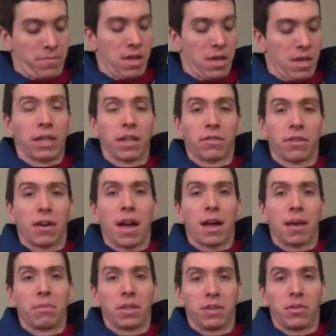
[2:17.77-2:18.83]
I can
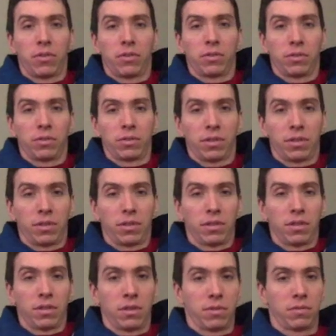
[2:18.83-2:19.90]
grab and hold,
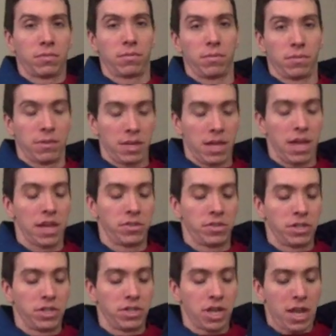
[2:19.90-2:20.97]
the edge
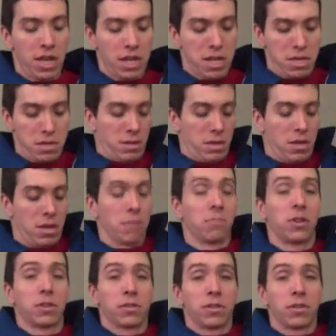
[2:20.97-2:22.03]
of the jacket. I'm
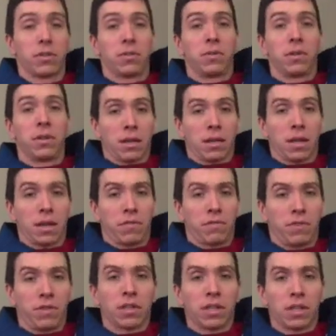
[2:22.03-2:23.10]
also kind of
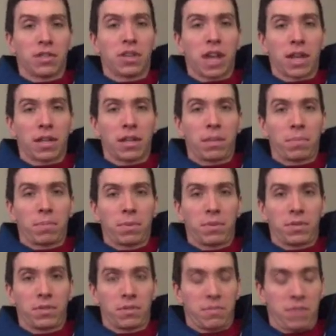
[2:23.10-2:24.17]
holding the jacket up
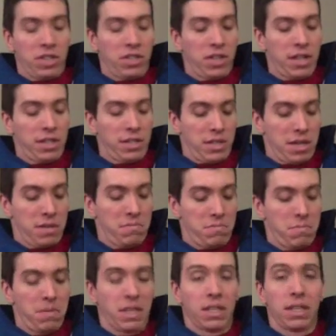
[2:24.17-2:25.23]
to my chest
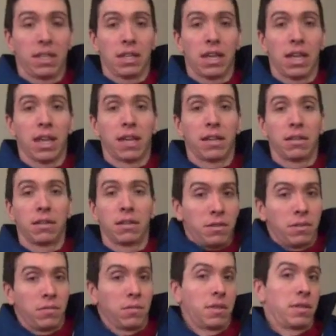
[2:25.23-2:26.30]
and bending the end.
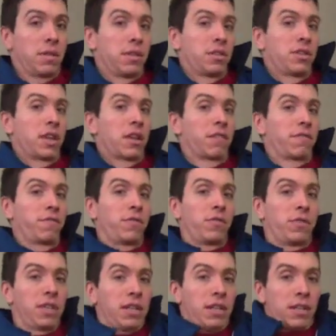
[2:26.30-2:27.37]
With the jacket
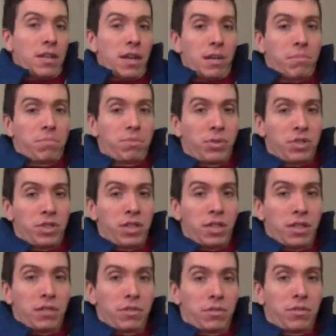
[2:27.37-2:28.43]
folded, I'm pushing
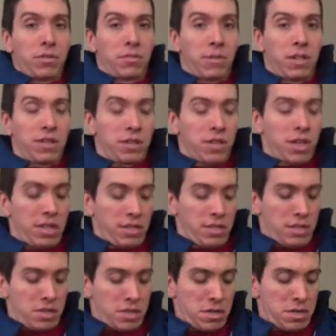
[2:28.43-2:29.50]
it towards my
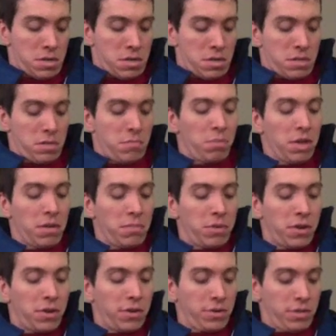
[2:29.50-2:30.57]
chest, the bent
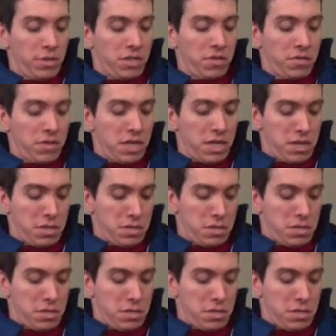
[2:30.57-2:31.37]
part, so that